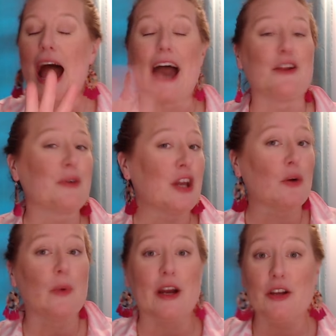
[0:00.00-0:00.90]
I don't care
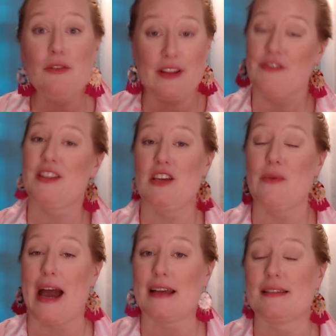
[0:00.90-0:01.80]
where you live in the
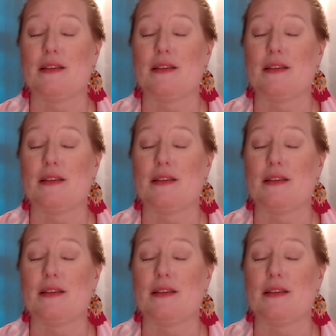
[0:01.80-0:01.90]
US.